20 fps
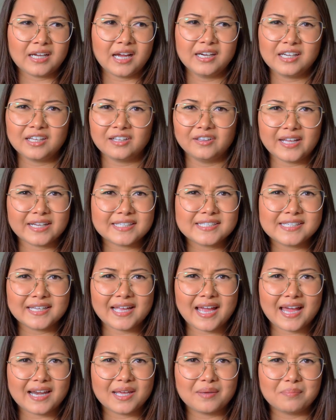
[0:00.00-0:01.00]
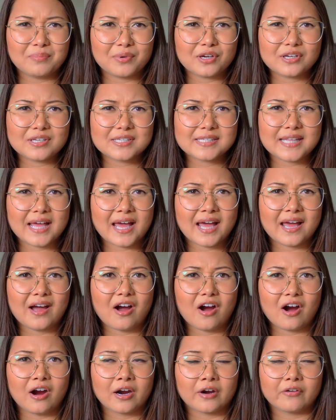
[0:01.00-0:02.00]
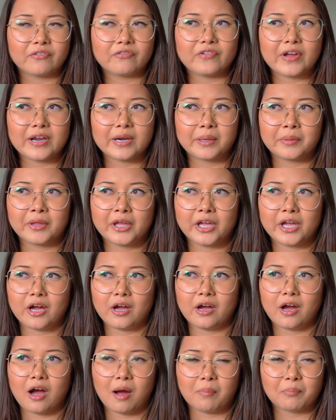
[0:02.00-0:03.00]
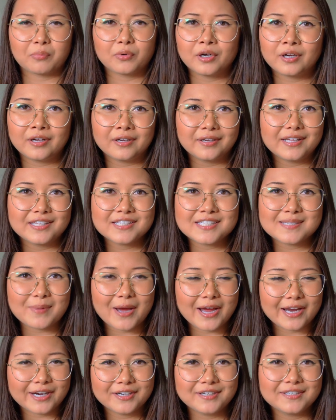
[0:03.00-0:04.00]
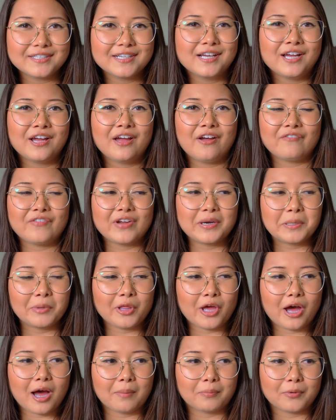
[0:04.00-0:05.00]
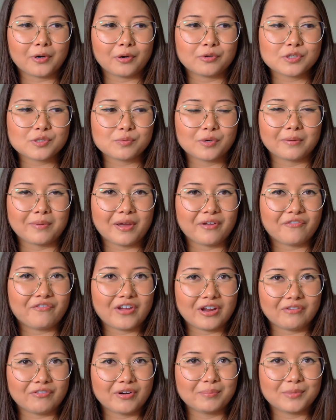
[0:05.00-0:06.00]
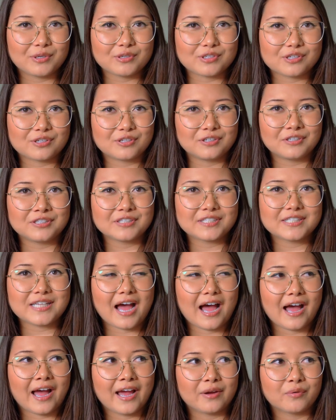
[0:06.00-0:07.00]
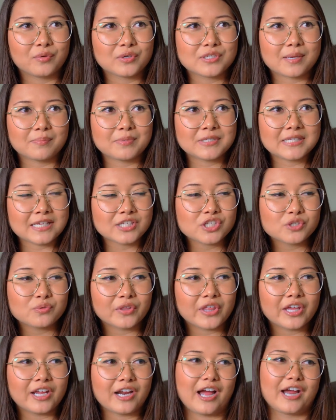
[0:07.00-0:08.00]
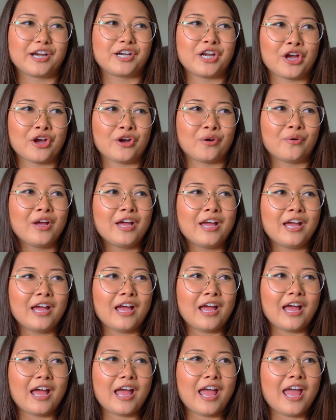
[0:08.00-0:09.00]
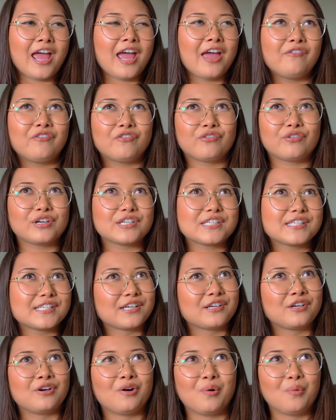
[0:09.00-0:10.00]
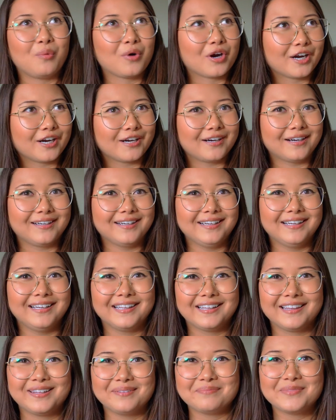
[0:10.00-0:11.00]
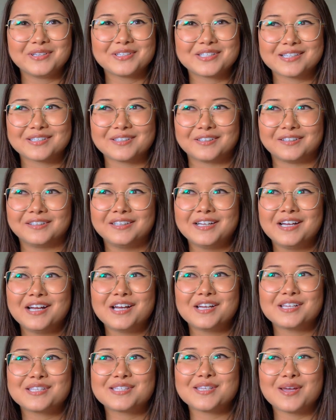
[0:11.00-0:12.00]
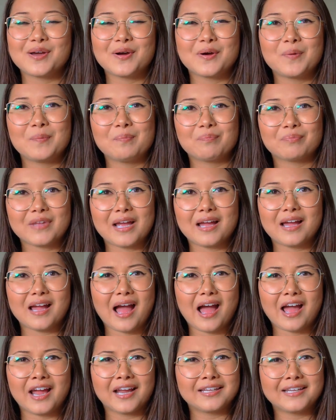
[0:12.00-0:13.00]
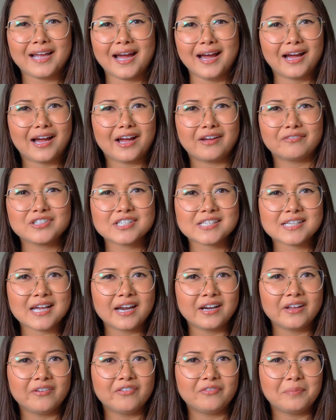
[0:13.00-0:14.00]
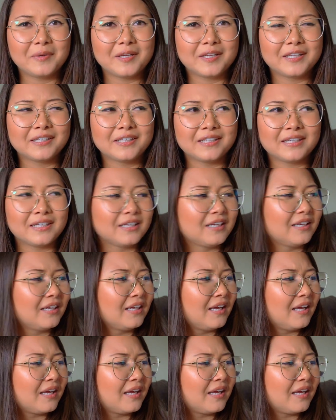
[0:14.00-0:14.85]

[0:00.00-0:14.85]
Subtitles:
kind of collecting any books that are Phantom of the Opera inspired. Phantom of the Opera was one of my favorite musicals. I was obsessed with it. I know every single word in the musical. So I've just kind of been